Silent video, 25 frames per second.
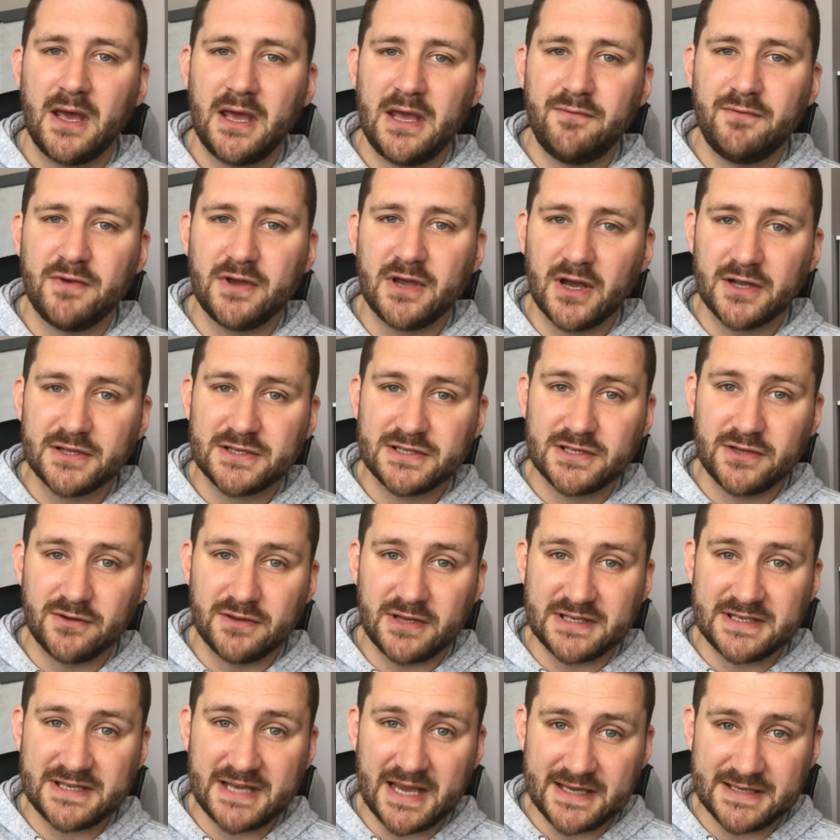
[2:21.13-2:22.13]
In regards to
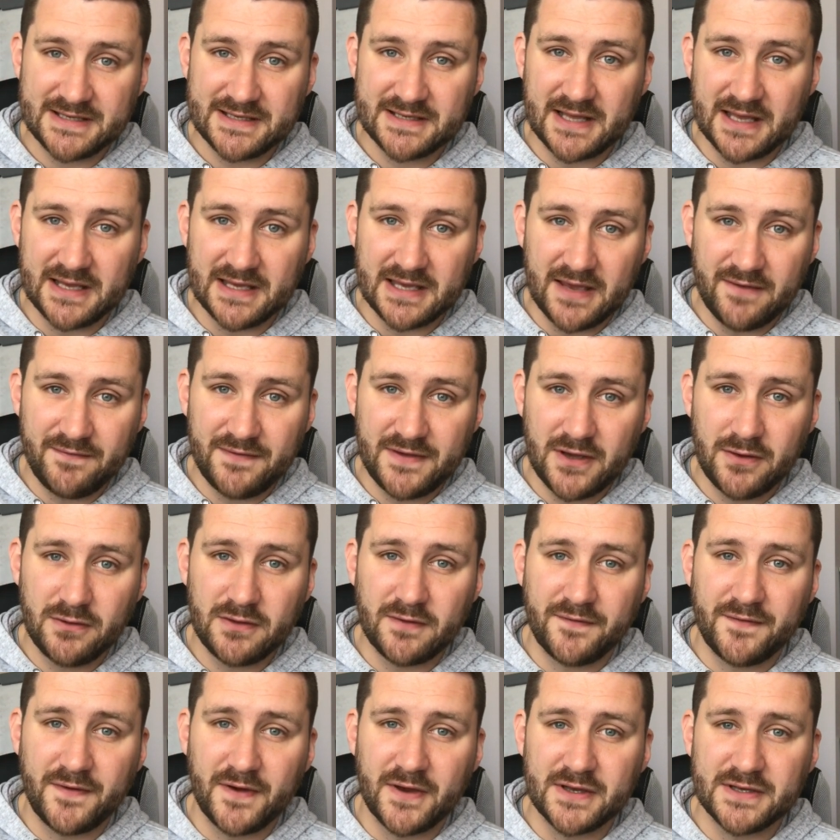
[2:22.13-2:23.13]
the tests they give you,
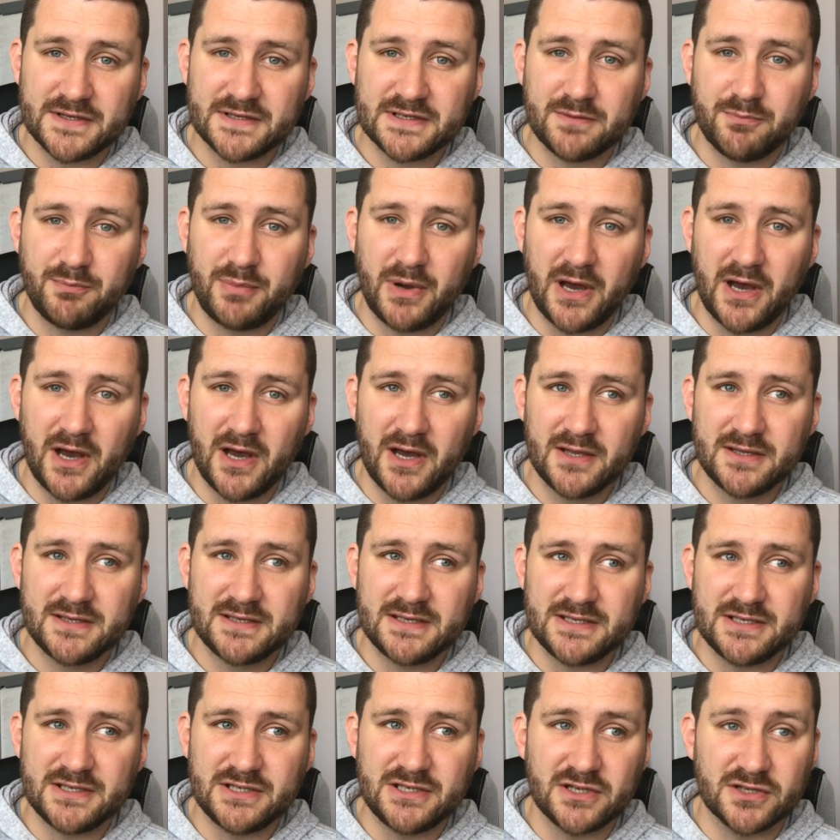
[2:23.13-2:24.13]
the first
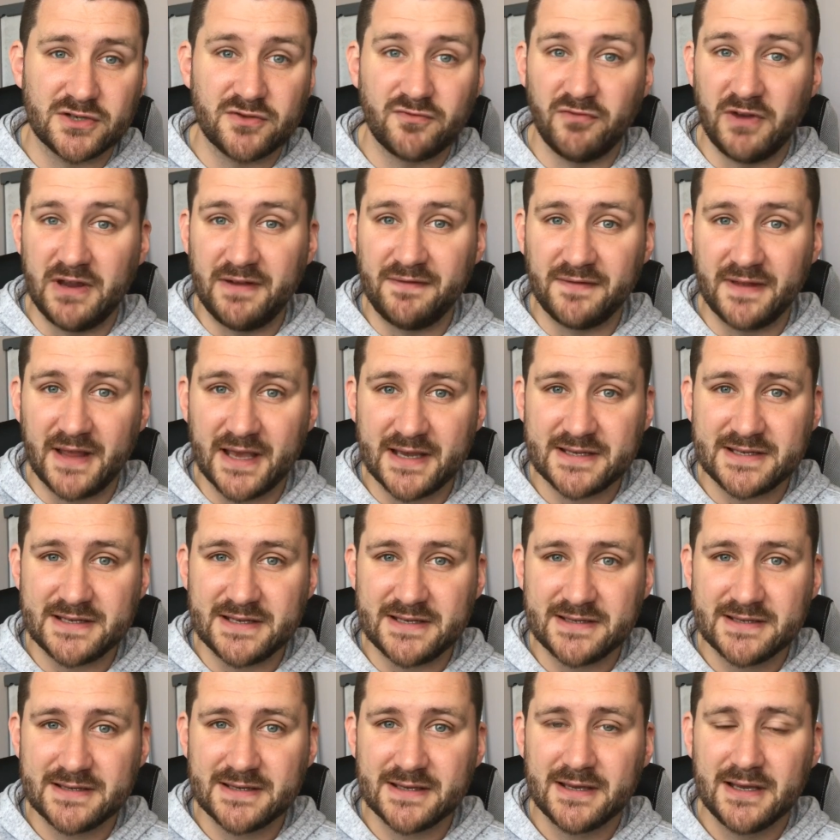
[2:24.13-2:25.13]
part is just
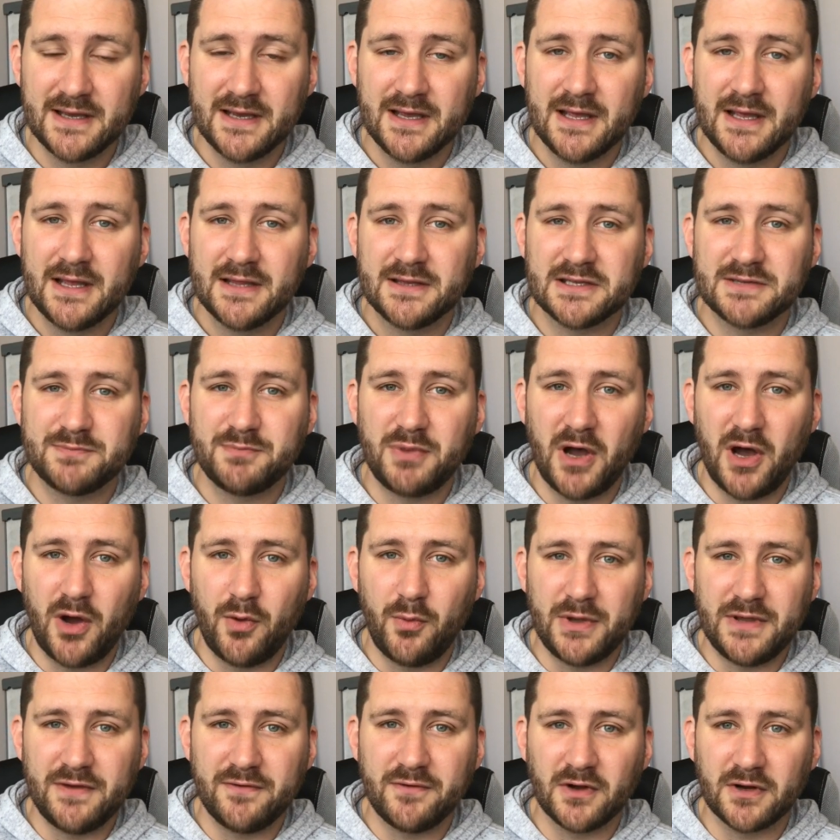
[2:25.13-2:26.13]
reflexes. There's a
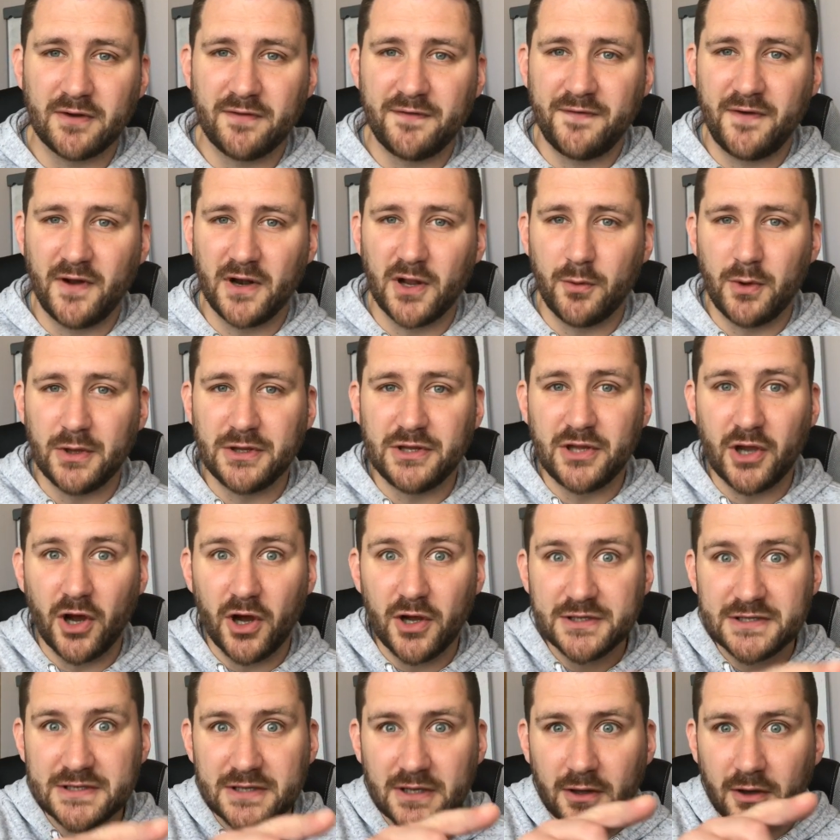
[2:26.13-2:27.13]
part where you've got to follow a
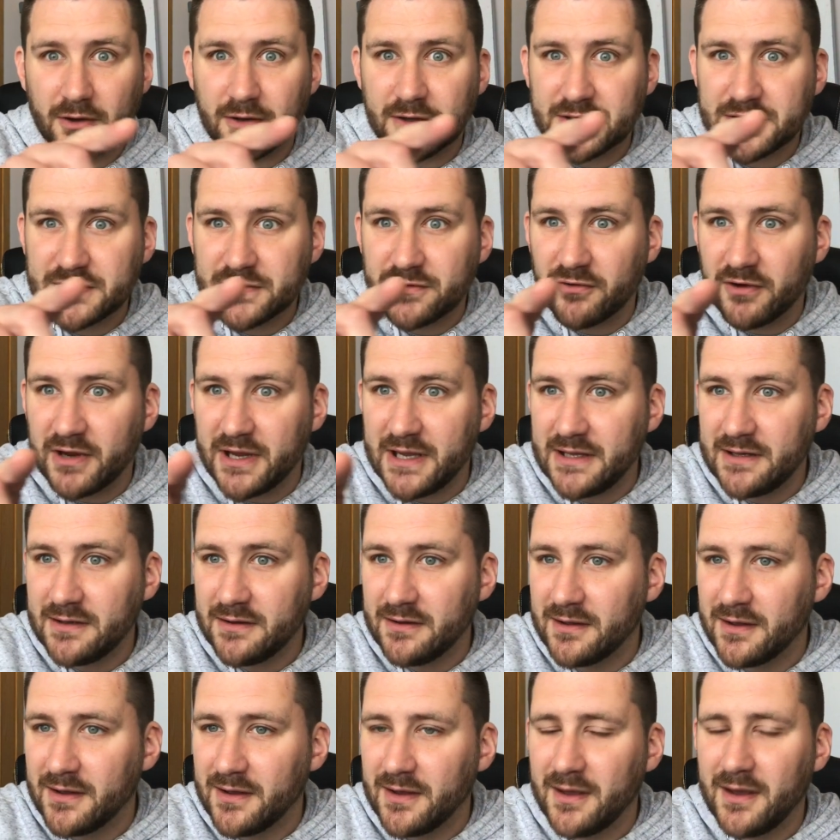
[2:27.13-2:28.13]
dot along a
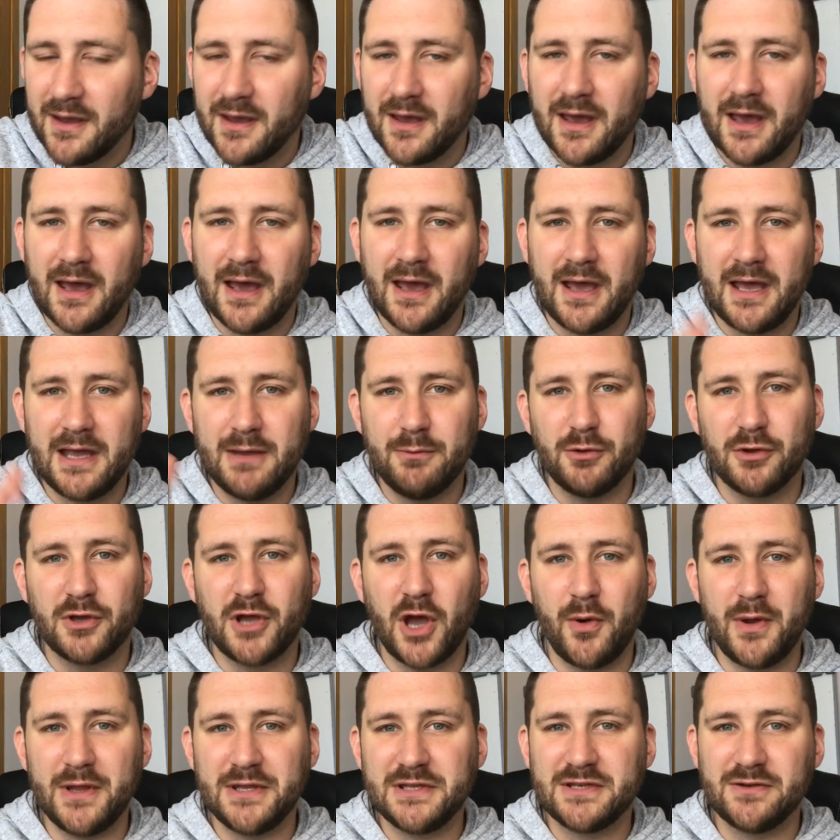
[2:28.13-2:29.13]
screen. It will
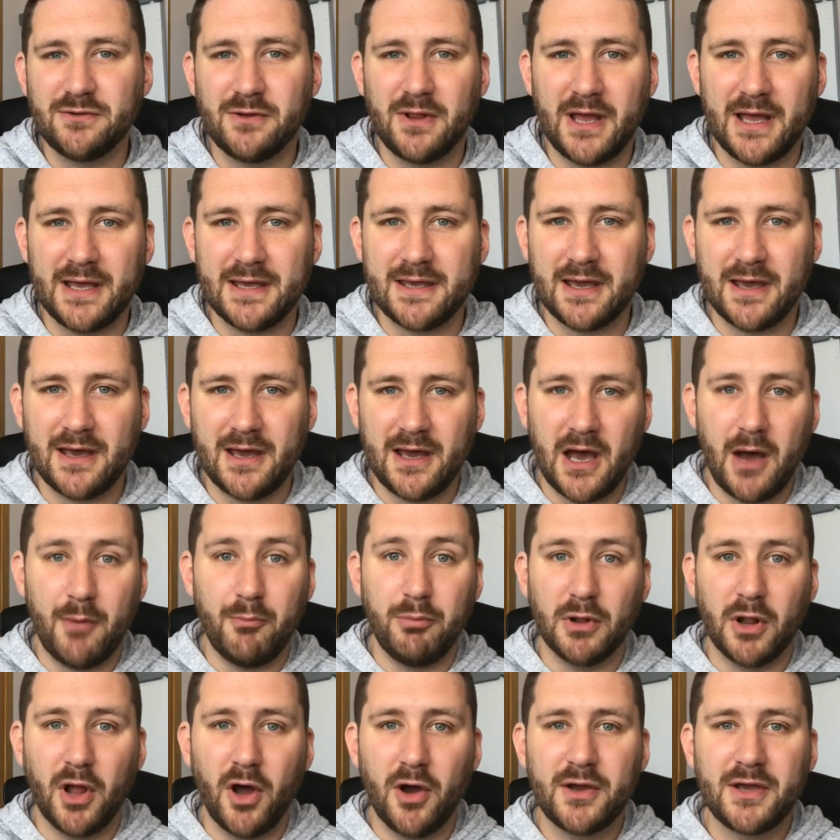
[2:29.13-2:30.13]
go into like
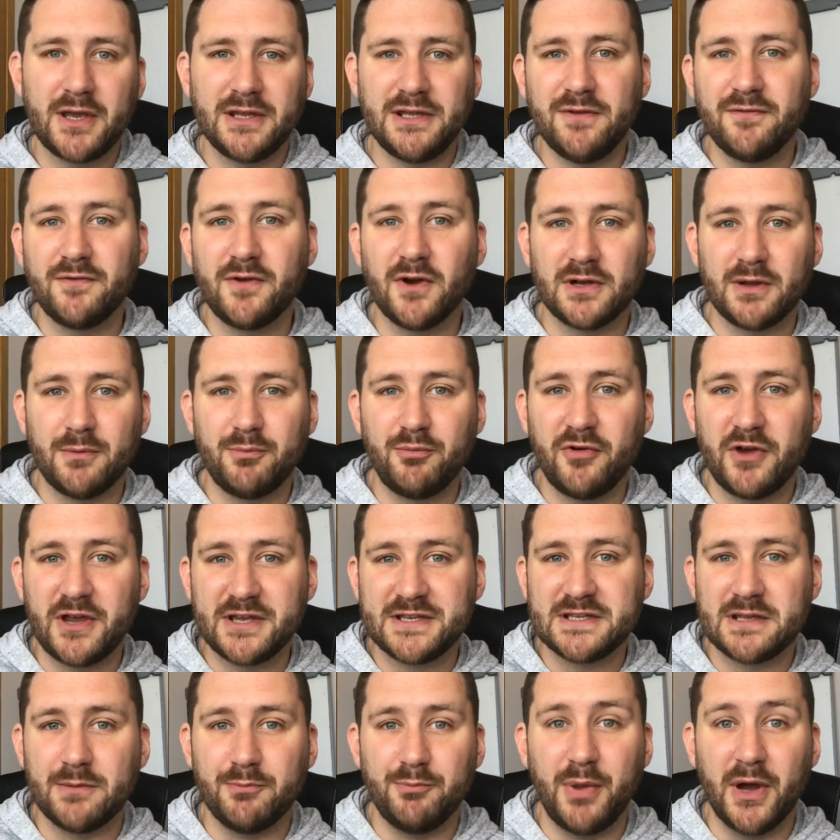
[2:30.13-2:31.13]
a block and you've got to
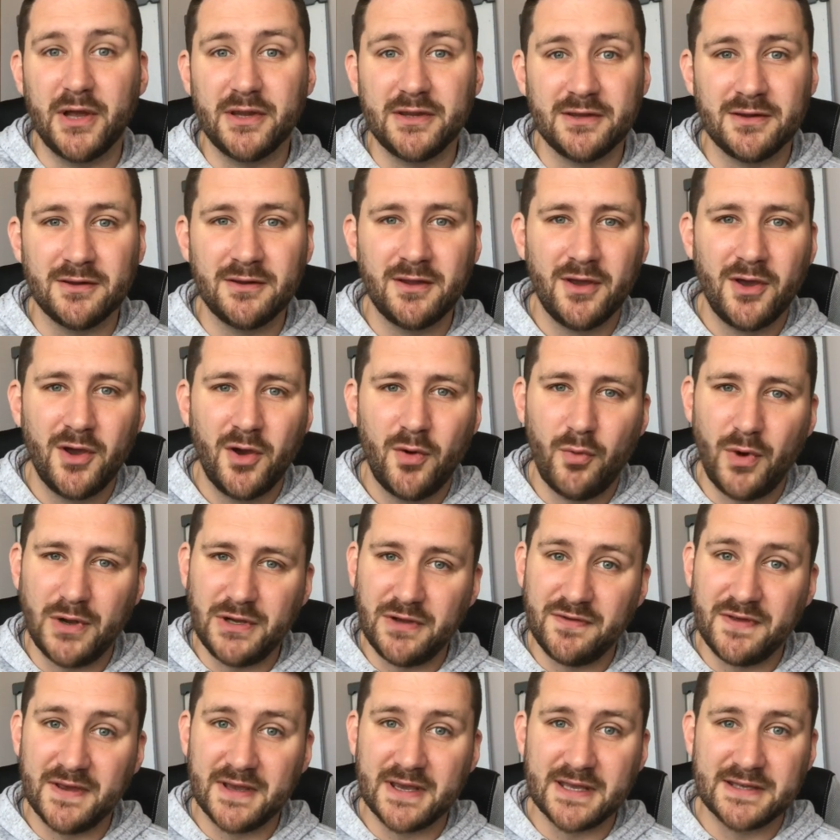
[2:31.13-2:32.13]
press the button
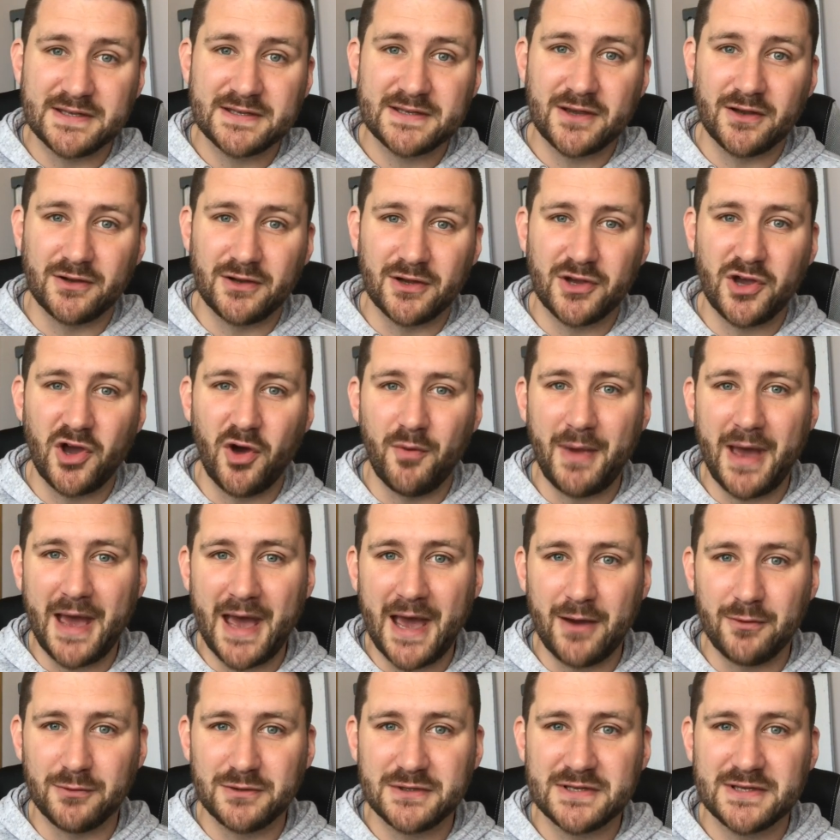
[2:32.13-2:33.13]
when you think it's going to come
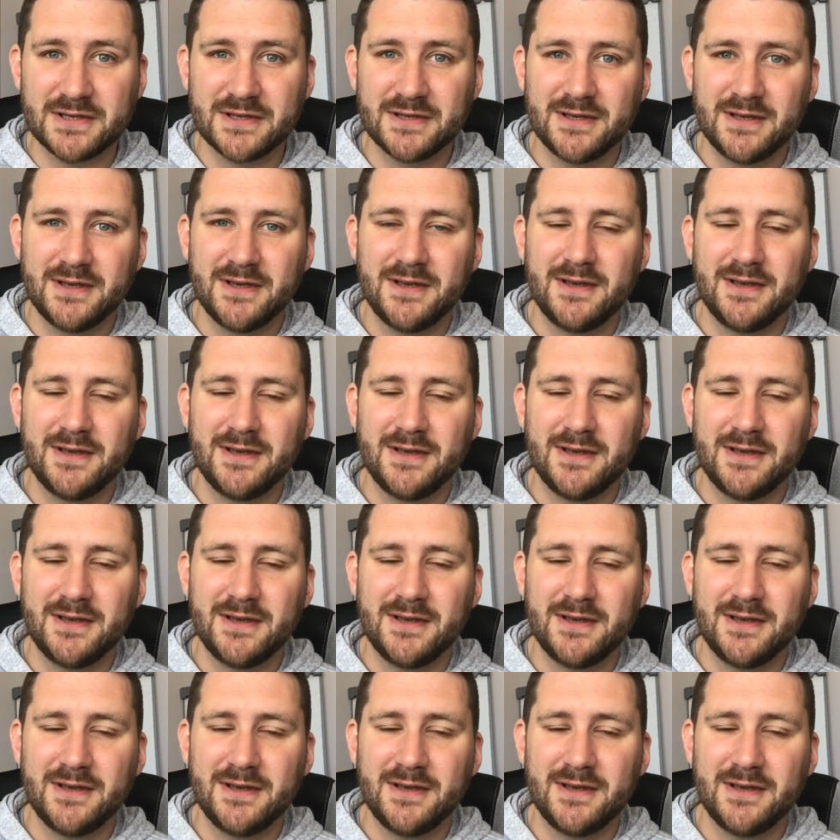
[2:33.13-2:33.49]
out.